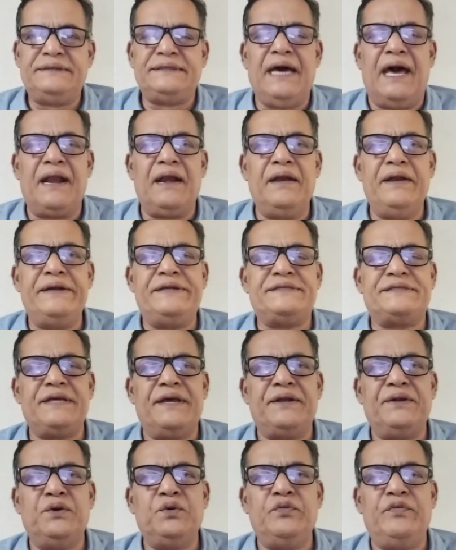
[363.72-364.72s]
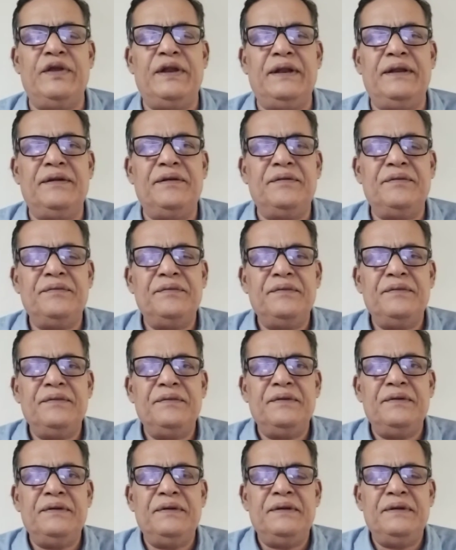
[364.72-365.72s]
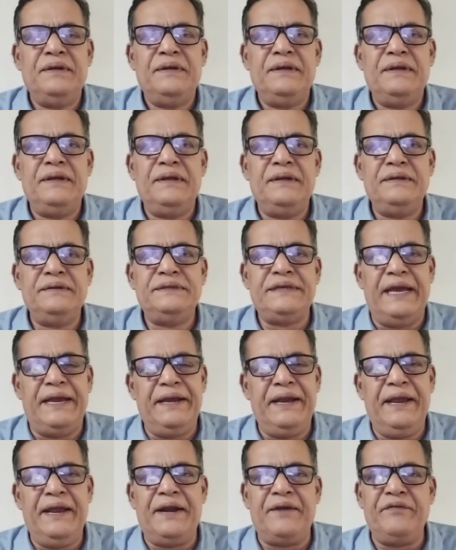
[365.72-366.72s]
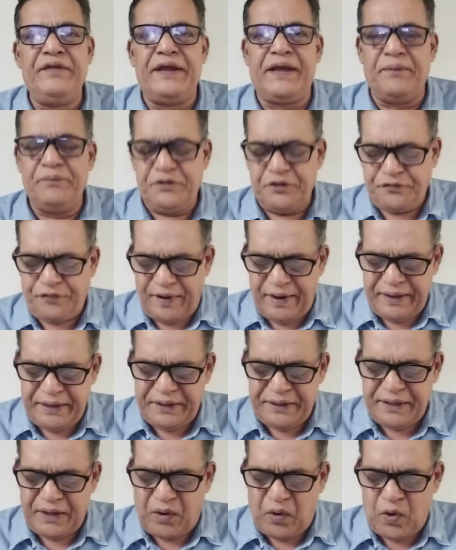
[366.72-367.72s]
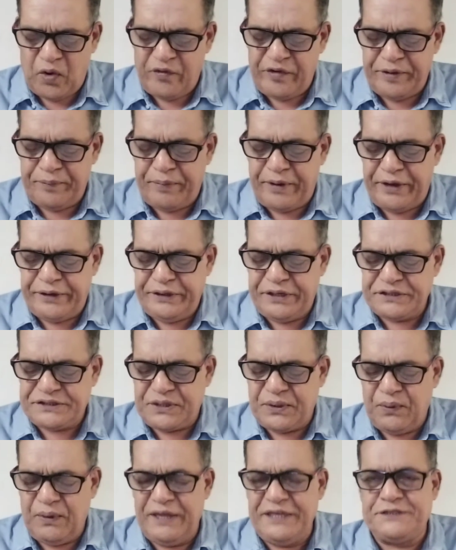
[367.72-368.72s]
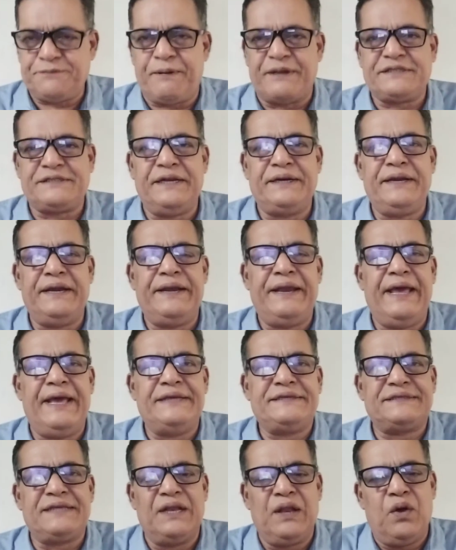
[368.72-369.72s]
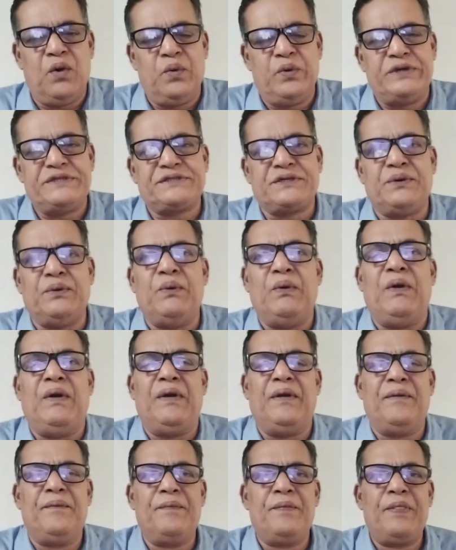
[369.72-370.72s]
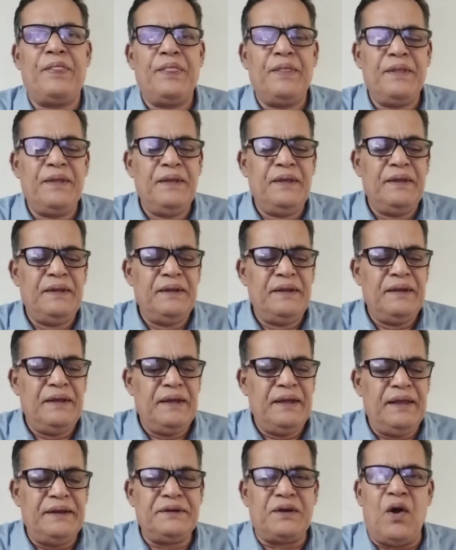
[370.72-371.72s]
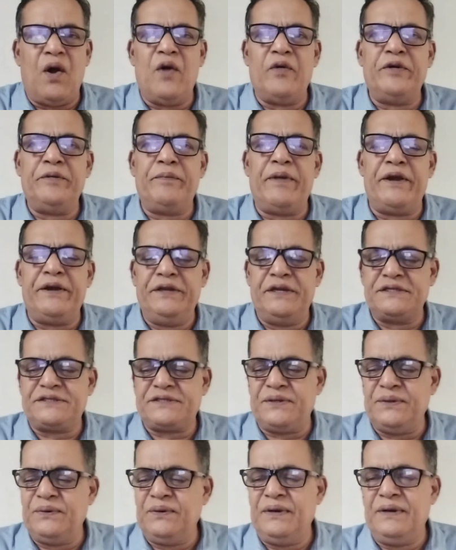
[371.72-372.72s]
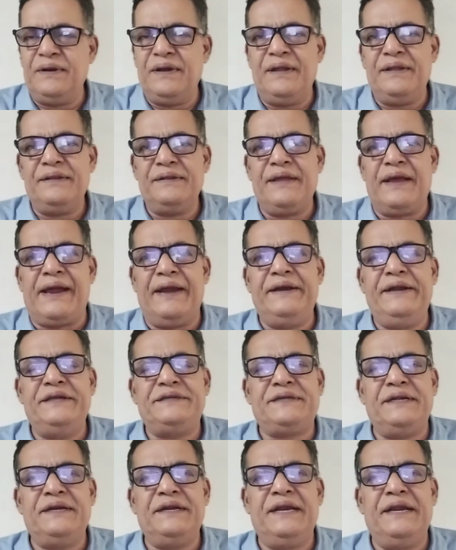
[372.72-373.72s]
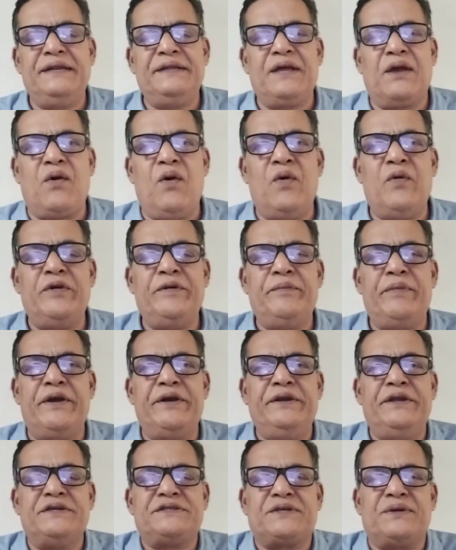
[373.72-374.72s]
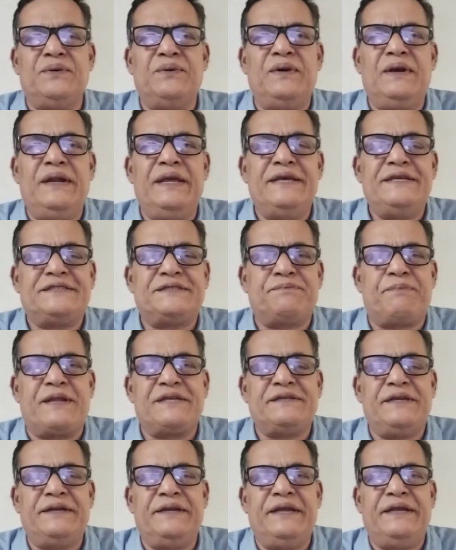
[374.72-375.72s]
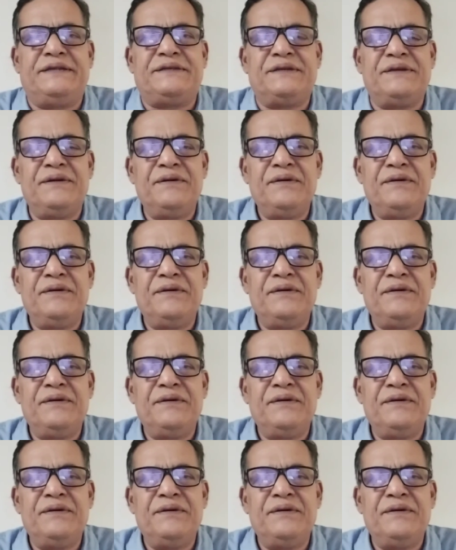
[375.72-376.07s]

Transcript: Charlotte's novel, Jane Eyre, we come to find the Covent Bridge School is presented as Lowood School. And Covent Bridge School, the condition in the Covent Bridge School is presented